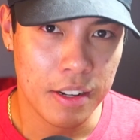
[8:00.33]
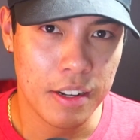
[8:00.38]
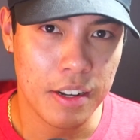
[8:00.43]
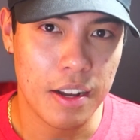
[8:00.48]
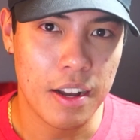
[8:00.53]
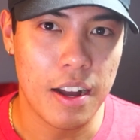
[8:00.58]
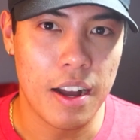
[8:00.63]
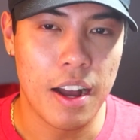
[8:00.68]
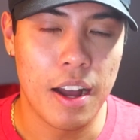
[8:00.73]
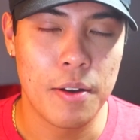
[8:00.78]

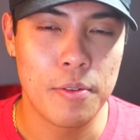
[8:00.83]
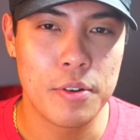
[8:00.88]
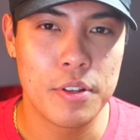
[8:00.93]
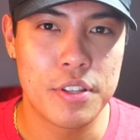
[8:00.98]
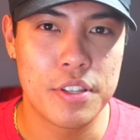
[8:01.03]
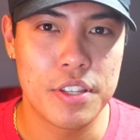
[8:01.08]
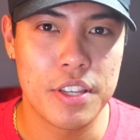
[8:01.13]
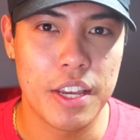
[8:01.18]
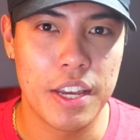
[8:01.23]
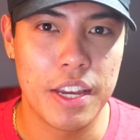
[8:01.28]
I would
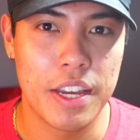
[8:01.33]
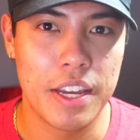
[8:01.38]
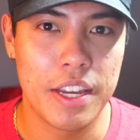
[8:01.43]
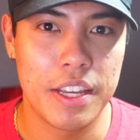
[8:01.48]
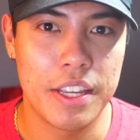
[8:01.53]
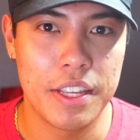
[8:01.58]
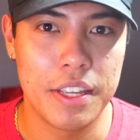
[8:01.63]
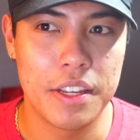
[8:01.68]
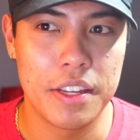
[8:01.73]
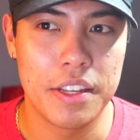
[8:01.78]

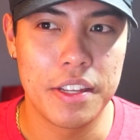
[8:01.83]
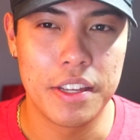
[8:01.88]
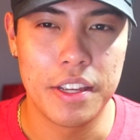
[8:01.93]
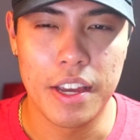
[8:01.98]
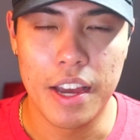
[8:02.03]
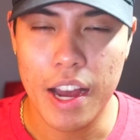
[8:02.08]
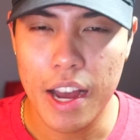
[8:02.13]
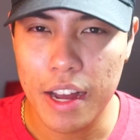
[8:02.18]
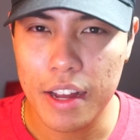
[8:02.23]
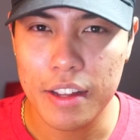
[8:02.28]
say
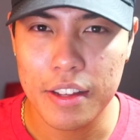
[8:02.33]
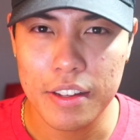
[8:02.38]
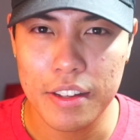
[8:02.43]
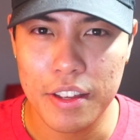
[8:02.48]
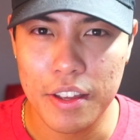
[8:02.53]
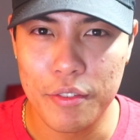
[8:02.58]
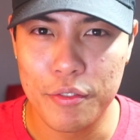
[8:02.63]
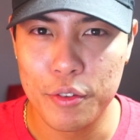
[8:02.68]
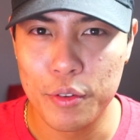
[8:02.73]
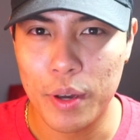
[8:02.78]
yeah,
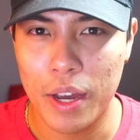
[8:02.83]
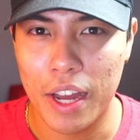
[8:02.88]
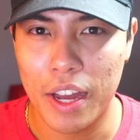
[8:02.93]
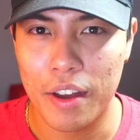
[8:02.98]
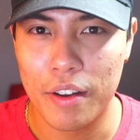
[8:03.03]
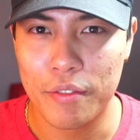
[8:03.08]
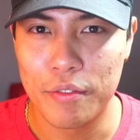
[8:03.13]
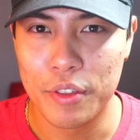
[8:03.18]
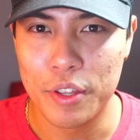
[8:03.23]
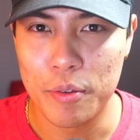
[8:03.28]
if you
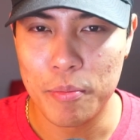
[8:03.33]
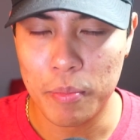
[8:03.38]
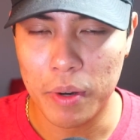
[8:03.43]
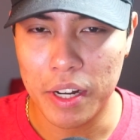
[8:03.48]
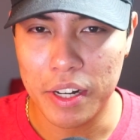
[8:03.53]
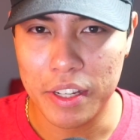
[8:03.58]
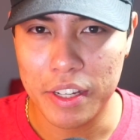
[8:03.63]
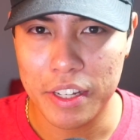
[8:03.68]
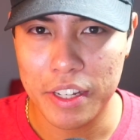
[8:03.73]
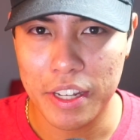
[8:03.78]
have the
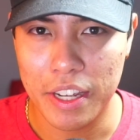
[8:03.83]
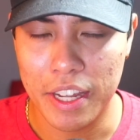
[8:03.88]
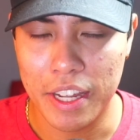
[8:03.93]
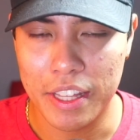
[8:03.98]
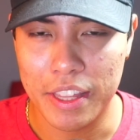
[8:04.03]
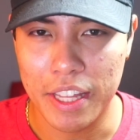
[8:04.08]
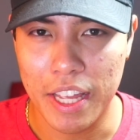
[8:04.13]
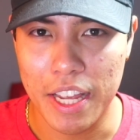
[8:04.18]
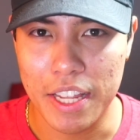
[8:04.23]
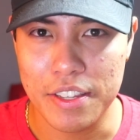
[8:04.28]
money
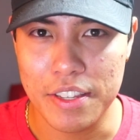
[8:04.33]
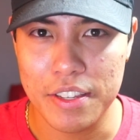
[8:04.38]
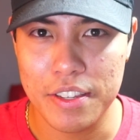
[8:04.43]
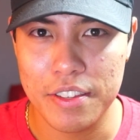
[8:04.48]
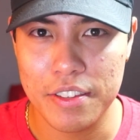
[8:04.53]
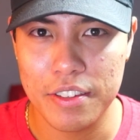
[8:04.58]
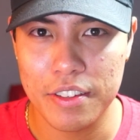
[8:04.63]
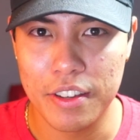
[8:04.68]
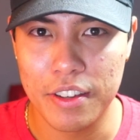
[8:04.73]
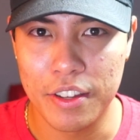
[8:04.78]
and
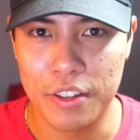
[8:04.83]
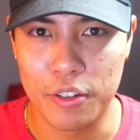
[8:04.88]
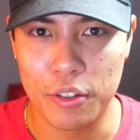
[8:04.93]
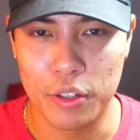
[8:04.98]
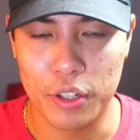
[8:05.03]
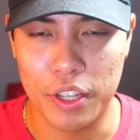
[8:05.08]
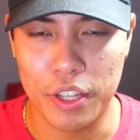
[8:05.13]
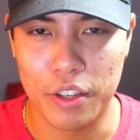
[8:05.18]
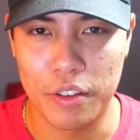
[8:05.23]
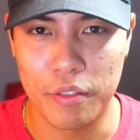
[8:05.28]
you're
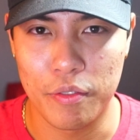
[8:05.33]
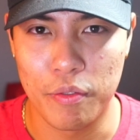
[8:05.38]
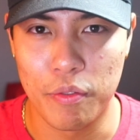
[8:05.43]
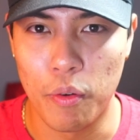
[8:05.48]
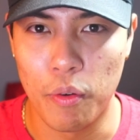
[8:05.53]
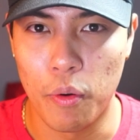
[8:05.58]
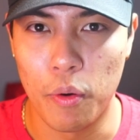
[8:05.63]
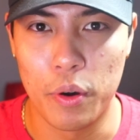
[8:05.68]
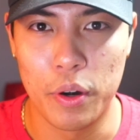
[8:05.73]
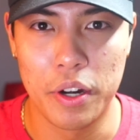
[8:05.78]
looking
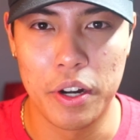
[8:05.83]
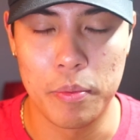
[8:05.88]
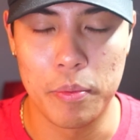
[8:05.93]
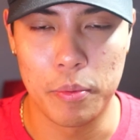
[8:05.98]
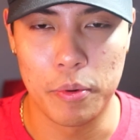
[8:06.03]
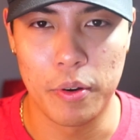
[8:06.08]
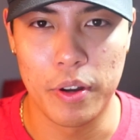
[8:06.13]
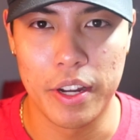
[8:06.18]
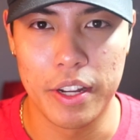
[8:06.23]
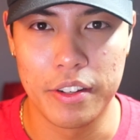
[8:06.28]
for an
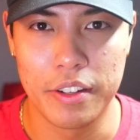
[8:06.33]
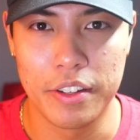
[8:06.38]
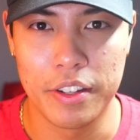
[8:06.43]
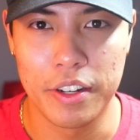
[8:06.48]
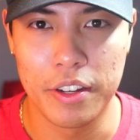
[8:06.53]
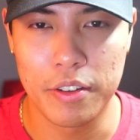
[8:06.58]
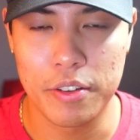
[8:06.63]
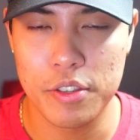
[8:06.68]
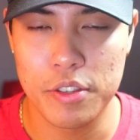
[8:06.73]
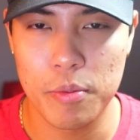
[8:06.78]
upgrade, you
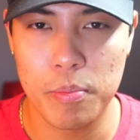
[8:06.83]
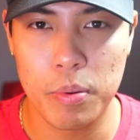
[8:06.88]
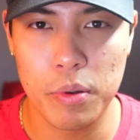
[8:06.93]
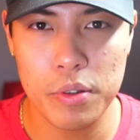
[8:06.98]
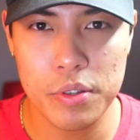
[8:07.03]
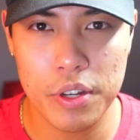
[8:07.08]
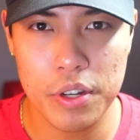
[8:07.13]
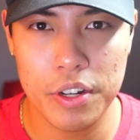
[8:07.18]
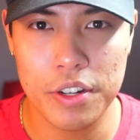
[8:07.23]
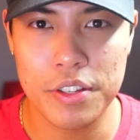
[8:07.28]
know, because the
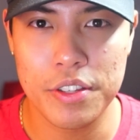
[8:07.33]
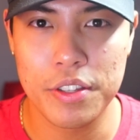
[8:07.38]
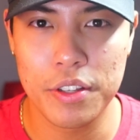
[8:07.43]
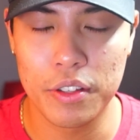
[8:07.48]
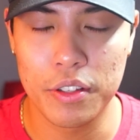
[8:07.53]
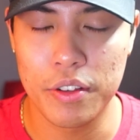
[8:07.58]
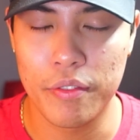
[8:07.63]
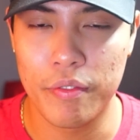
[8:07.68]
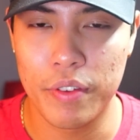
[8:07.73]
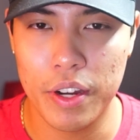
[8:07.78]
Pulsar is
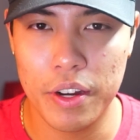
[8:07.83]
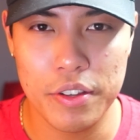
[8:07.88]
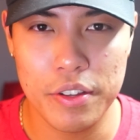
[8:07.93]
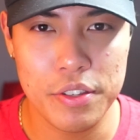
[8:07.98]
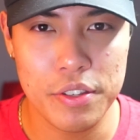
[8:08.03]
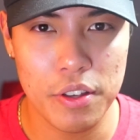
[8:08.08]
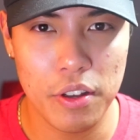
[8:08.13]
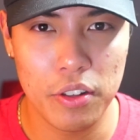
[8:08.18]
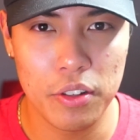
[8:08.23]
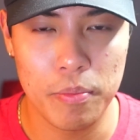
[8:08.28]
still a very
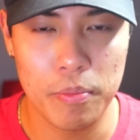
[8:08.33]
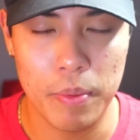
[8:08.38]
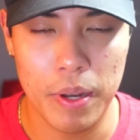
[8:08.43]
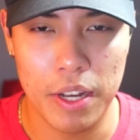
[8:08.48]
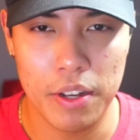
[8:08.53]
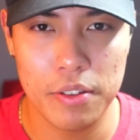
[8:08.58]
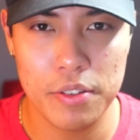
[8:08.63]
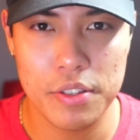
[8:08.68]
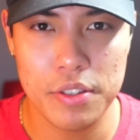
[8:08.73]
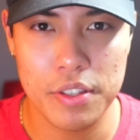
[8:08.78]
solid
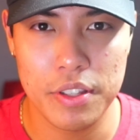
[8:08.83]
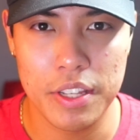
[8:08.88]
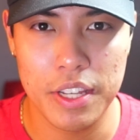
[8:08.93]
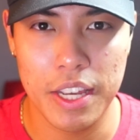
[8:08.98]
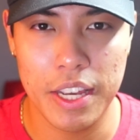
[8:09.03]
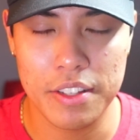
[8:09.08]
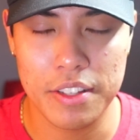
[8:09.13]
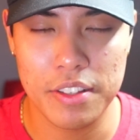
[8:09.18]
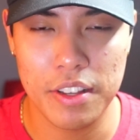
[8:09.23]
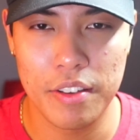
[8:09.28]
mouse. The
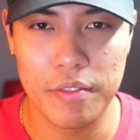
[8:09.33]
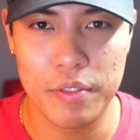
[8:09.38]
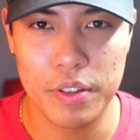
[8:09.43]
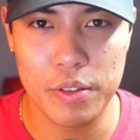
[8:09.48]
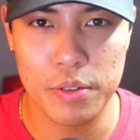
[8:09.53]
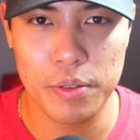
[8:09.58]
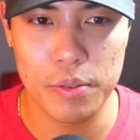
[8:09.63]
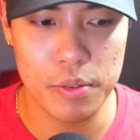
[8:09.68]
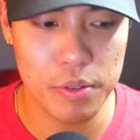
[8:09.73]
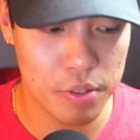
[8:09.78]
X-Lite
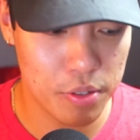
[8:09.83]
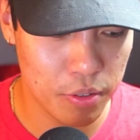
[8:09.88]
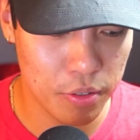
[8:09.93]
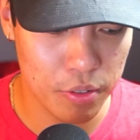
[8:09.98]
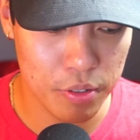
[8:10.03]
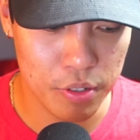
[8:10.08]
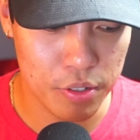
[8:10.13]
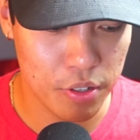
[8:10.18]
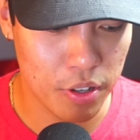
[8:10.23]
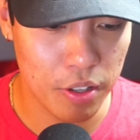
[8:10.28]
V2 is still
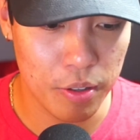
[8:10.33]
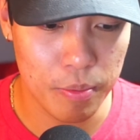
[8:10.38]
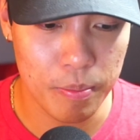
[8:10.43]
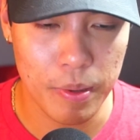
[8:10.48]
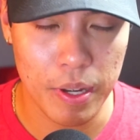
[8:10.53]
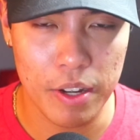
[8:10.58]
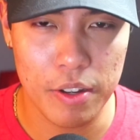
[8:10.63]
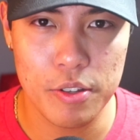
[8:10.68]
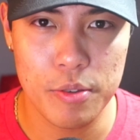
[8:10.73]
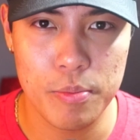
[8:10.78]
a solid
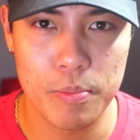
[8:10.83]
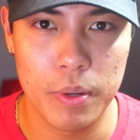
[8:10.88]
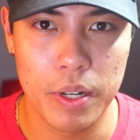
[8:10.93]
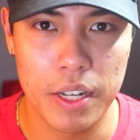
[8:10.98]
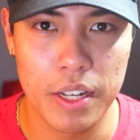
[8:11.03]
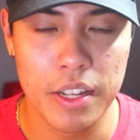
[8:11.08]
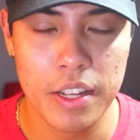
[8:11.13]
mouse, but